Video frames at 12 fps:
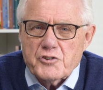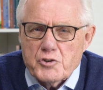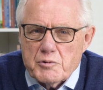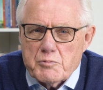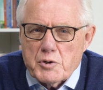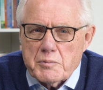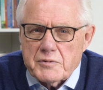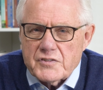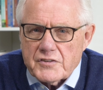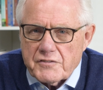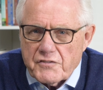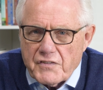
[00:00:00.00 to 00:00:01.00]
new movements
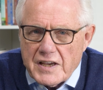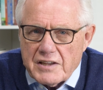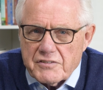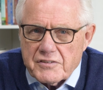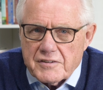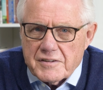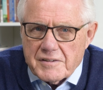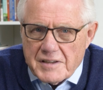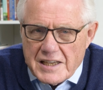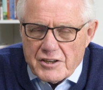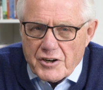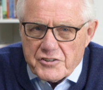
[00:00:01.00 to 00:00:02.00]
of faith
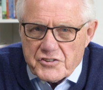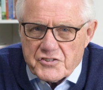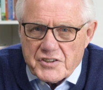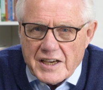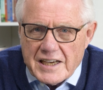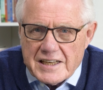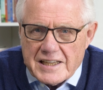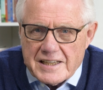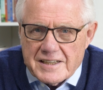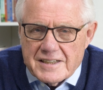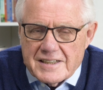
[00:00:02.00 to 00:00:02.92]
in our society.